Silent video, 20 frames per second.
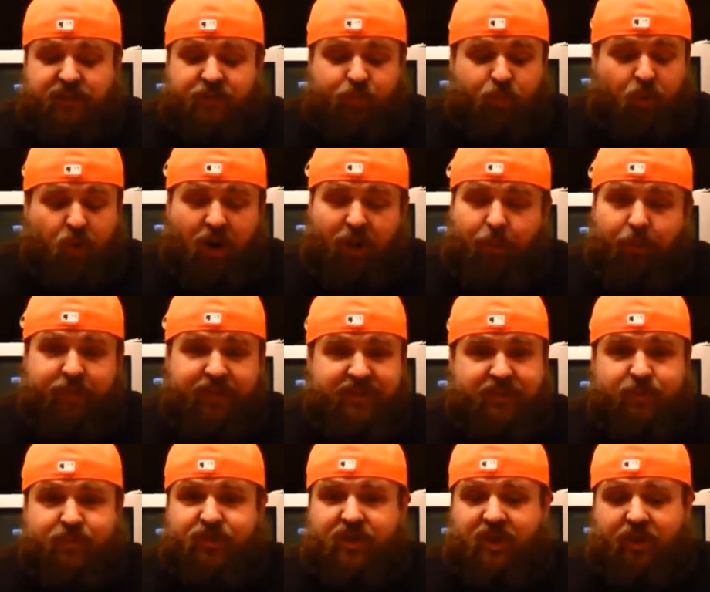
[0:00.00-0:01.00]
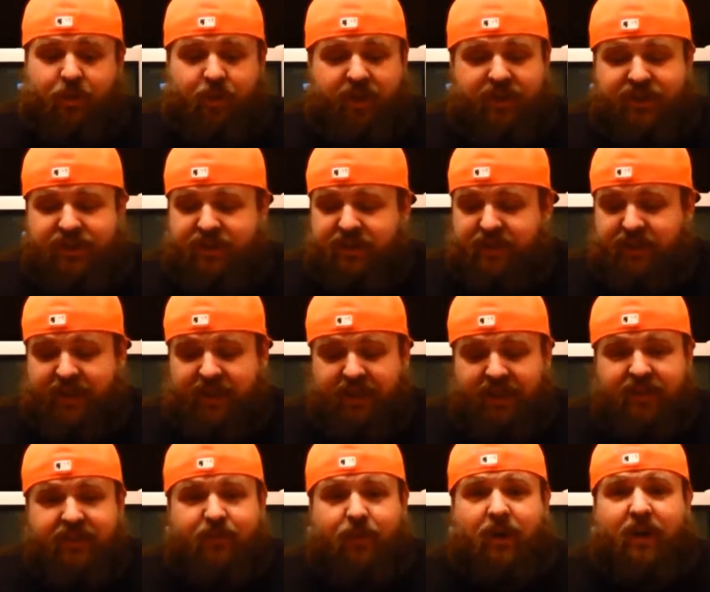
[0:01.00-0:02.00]
there's probably some generation
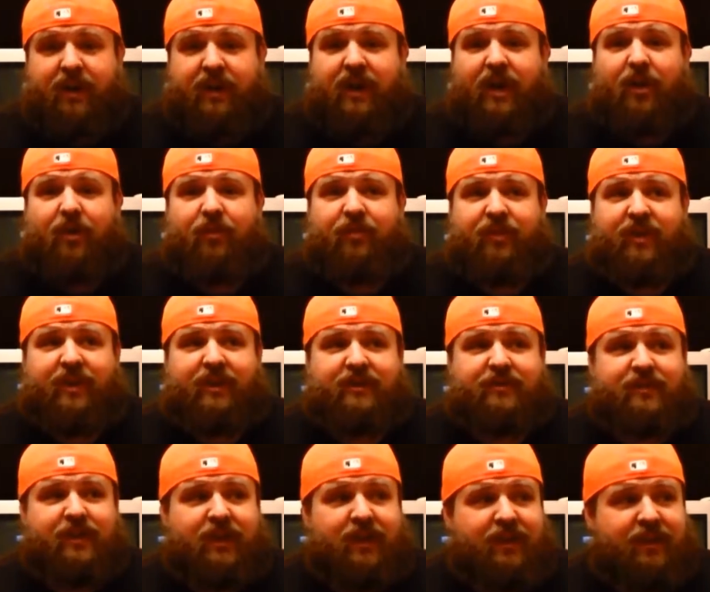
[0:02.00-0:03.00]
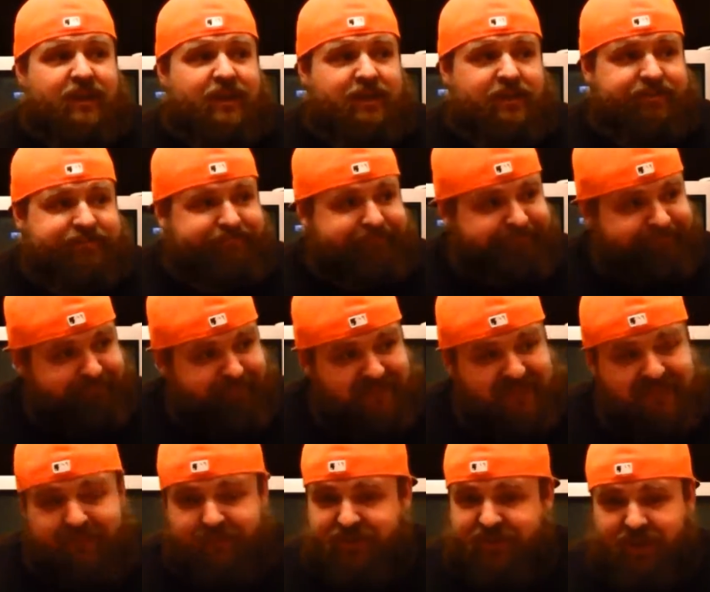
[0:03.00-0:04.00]
kids right now that,
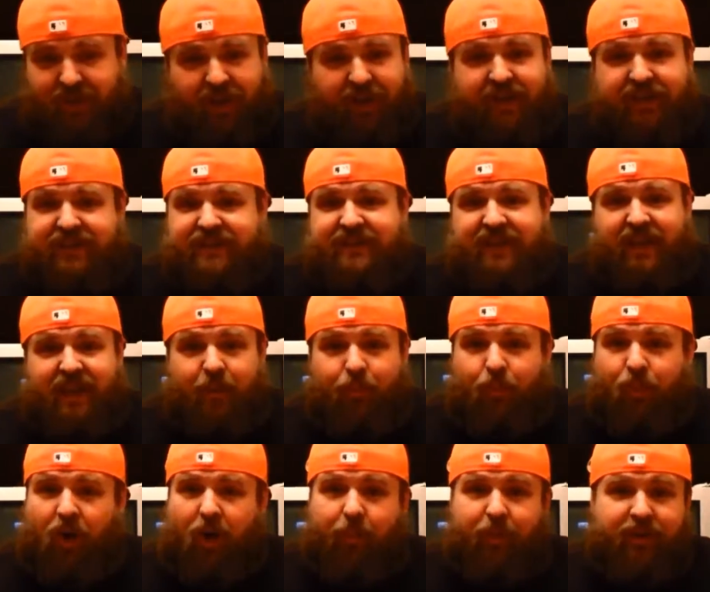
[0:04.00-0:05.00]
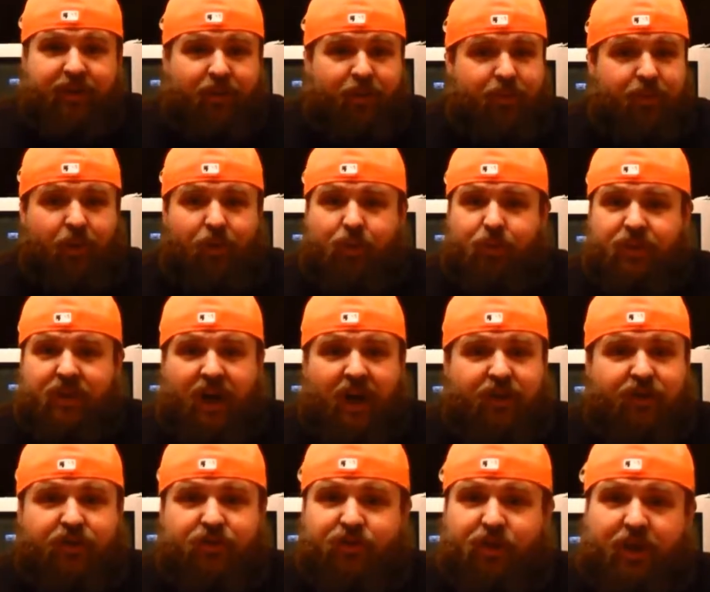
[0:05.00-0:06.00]
sorry to say it, probably don't know who
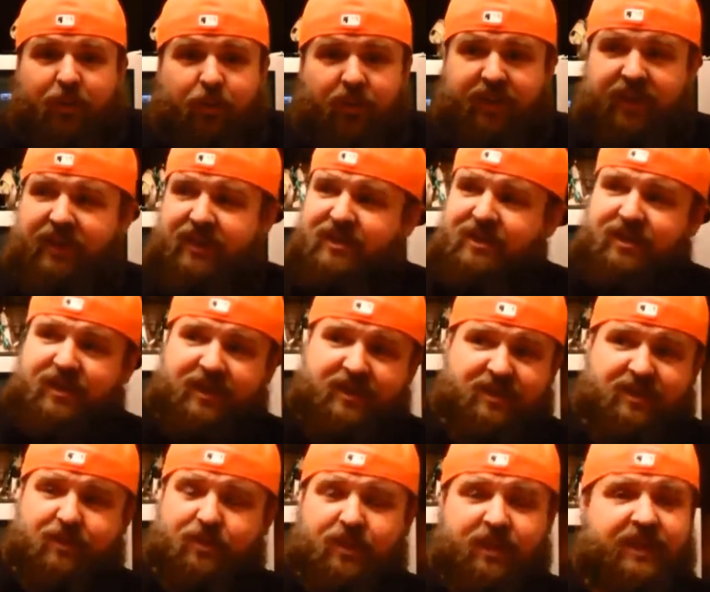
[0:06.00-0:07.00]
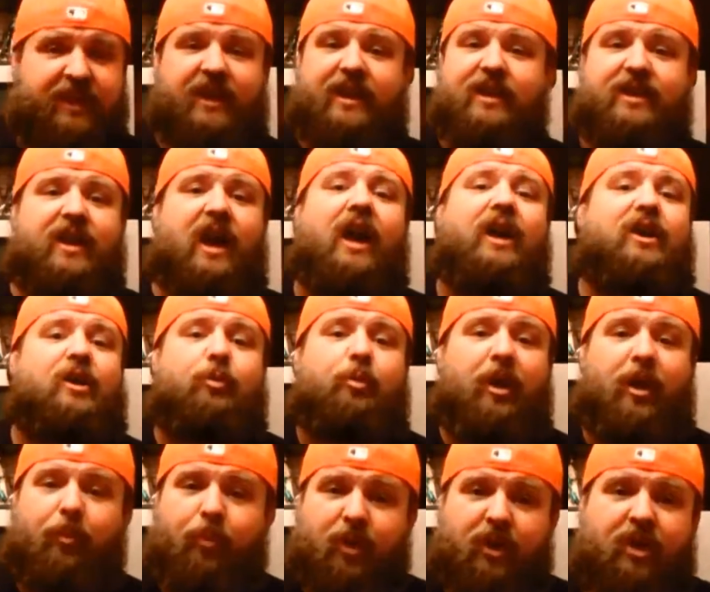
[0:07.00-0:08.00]
Dr. Dre really is unless they're looking at a Dr.
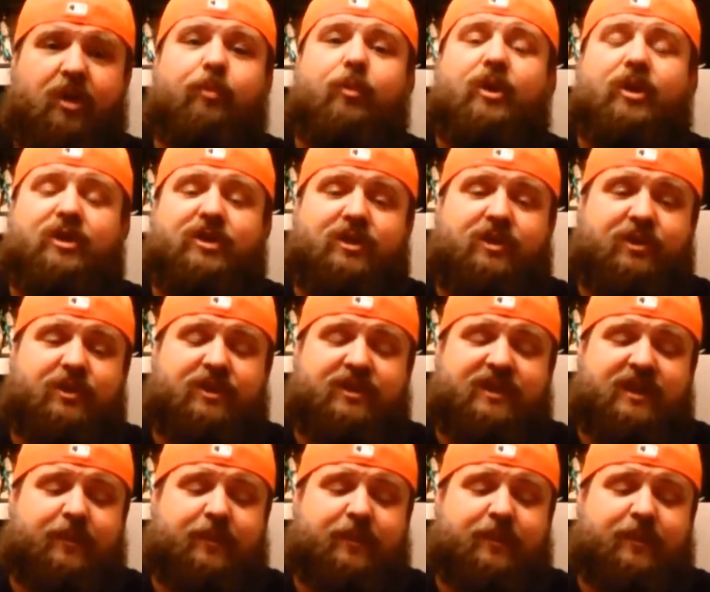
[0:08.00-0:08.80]
Pepper commercial or